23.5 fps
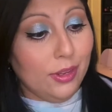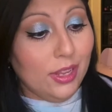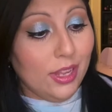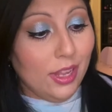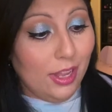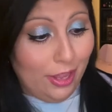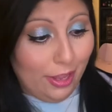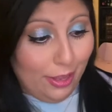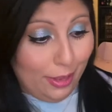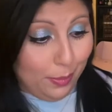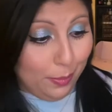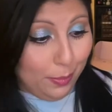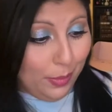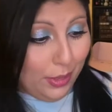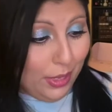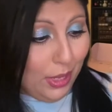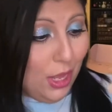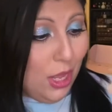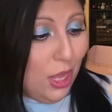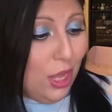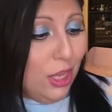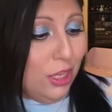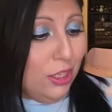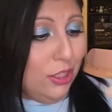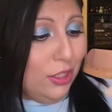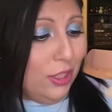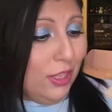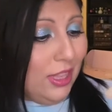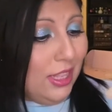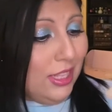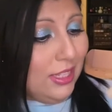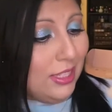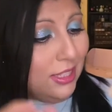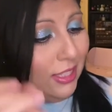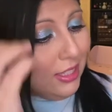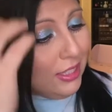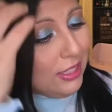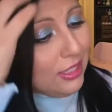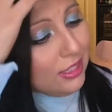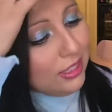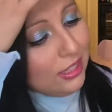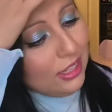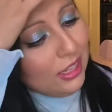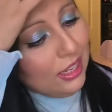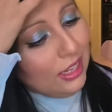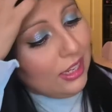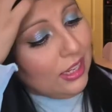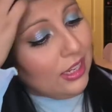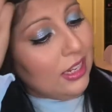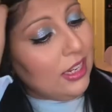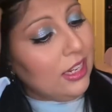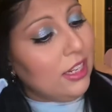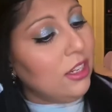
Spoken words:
cup. So this is the